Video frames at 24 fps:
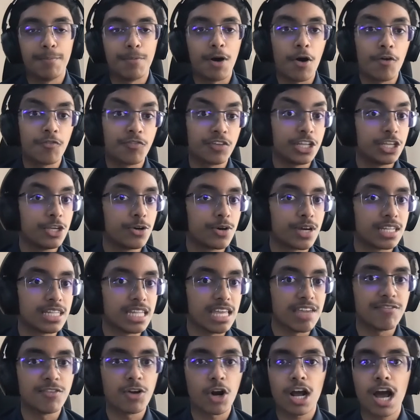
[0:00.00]
Hopefully, you can
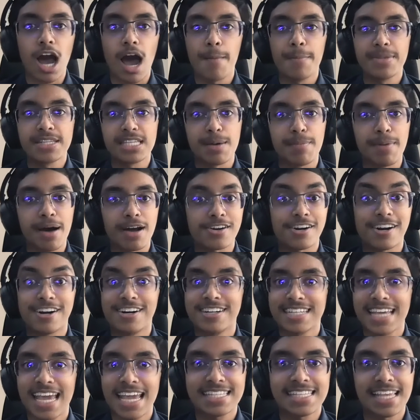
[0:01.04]
leave your comments about our
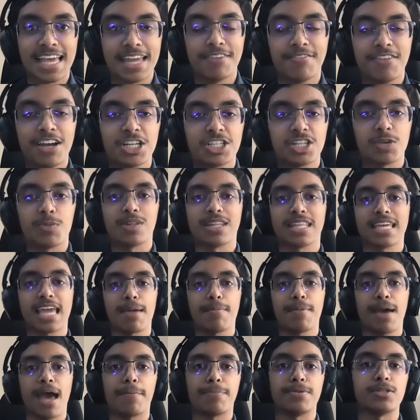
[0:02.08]
takes, and eventually, when the game
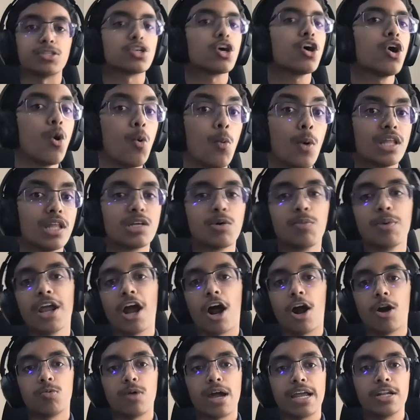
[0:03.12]
happens, whether we
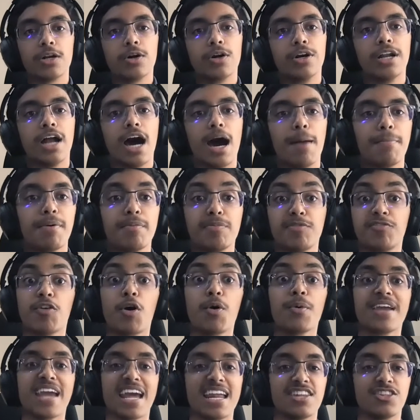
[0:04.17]
are right or not. But before
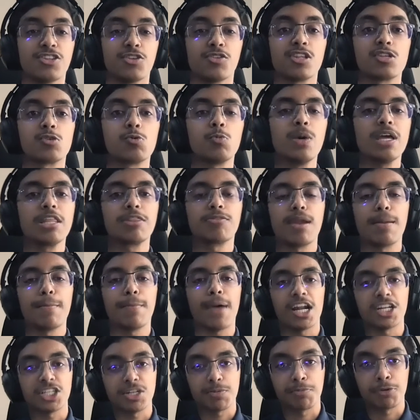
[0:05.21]
we get to this Week 3
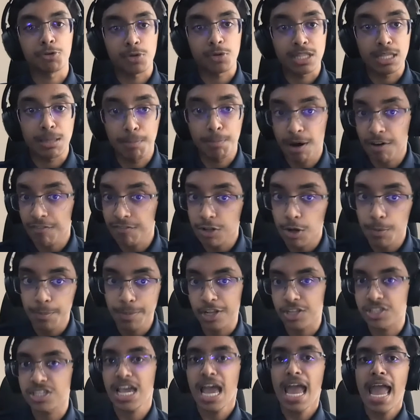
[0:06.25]
matchup between the Buffalo
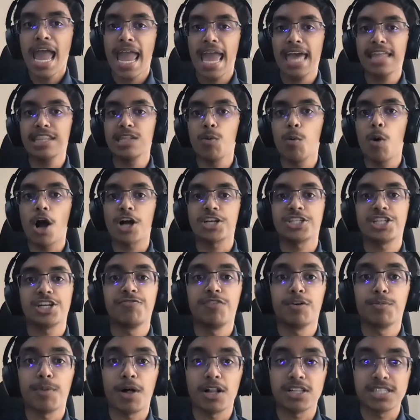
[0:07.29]
Bills and the Washington
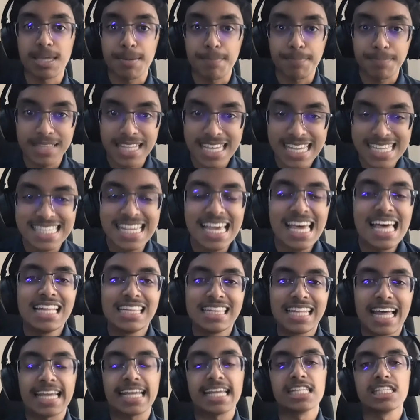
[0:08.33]
Football Team, please
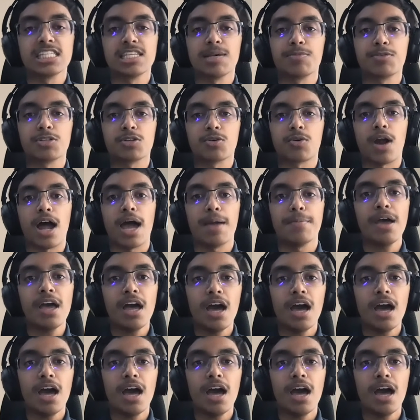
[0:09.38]
like and subscribe